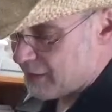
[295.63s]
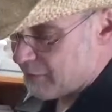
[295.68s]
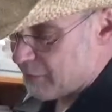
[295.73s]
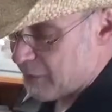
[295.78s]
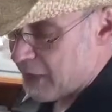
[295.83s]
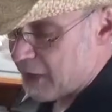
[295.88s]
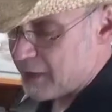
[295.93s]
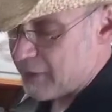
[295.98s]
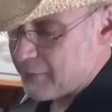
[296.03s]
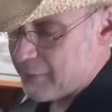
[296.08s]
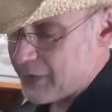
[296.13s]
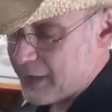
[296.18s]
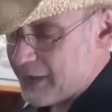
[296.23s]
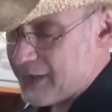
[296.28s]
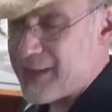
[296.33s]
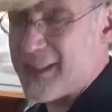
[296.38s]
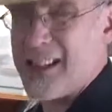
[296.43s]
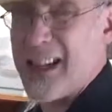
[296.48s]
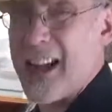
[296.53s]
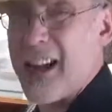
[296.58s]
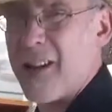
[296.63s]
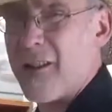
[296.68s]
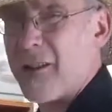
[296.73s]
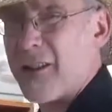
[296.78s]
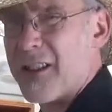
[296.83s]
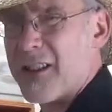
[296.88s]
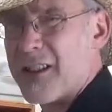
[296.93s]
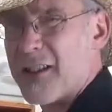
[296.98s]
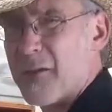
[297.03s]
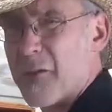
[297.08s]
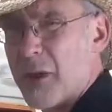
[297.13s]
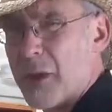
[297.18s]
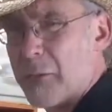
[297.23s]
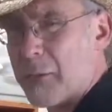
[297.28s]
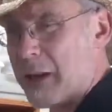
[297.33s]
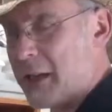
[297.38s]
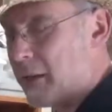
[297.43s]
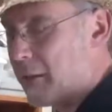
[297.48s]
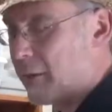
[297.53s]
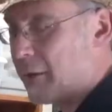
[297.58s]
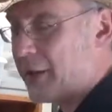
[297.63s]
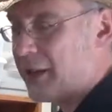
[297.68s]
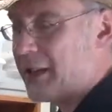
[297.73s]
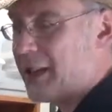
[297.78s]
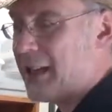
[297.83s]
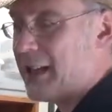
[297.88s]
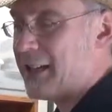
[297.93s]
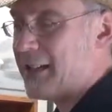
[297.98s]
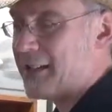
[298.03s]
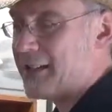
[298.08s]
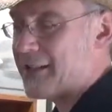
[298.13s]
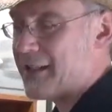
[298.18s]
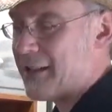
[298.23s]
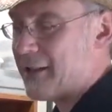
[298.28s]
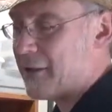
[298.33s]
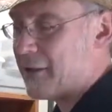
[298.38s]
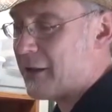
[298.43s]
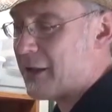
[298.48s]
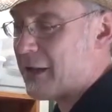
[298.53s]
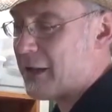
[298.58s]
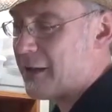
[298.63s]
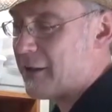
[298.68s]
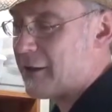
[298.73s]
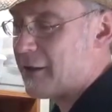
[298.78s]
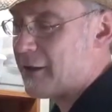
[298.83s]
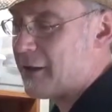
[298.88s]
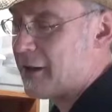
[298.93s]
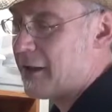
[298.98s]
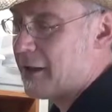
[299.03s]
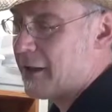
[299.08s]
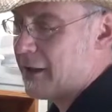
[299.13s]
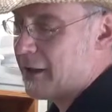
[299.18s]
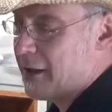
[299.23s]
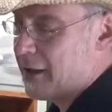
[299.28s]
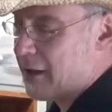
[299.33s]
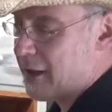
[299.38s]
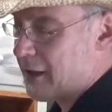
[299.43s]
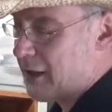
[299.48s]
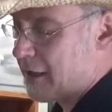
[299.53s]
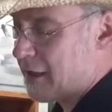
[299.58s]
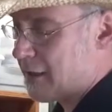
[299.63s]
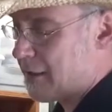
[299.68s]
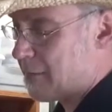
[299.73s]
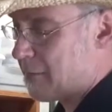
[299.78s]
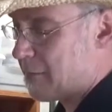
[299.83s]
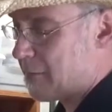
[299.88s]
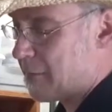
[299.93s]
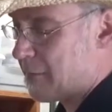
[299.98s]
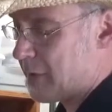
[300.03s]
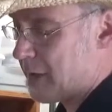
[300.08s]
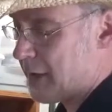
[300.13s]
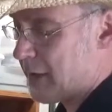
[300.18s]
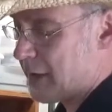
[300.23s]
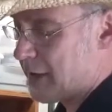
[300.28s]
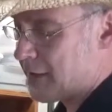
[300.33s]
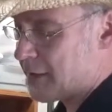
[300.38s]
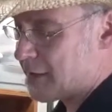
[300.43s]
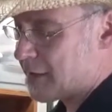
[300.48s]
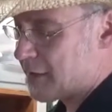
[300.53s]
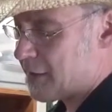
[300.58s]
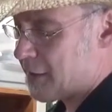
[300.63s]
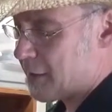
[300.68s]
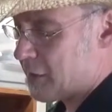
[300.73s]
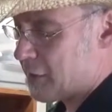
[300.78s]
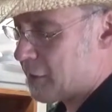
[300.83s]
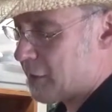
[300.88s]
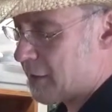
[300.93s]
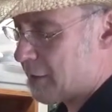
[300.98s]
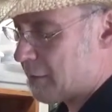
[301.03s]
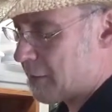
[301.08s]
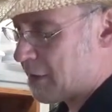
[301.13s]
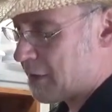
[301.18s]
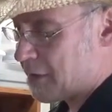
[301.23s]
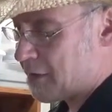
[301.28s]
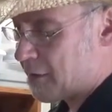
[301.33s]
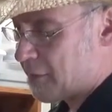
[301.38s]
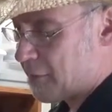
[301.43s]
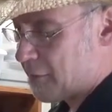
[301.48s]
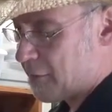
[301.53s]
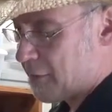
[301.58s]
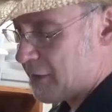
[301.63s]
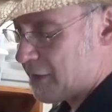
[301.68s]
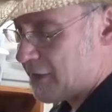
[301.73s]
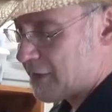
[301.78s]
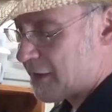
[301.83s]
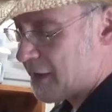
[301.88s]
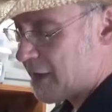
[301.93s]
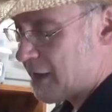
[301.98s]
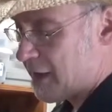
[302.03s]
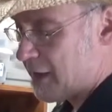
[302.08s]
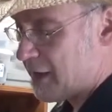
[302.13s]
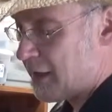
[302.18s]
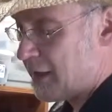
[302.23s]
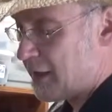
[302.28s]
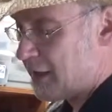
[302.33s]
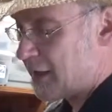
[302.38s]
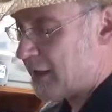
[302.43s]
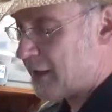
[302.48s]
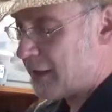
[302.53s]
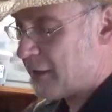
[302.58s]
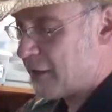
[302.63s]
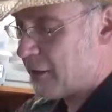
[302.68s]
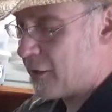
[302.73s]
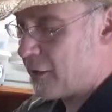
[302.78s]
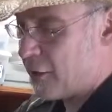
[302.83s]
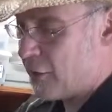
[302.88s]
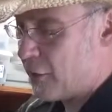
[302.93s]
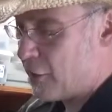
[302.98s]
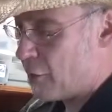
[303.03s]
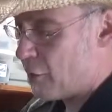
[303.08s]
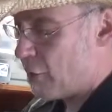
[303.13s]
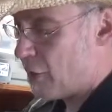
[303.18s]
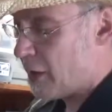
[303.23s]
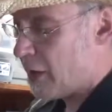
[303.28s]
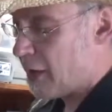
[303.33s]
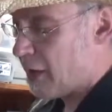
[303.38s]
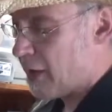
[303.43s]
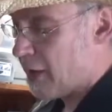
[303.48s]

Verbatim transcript: the bottom piece down because I want to be able to take this out later. Um, and so I'm gonna screw this on and then glue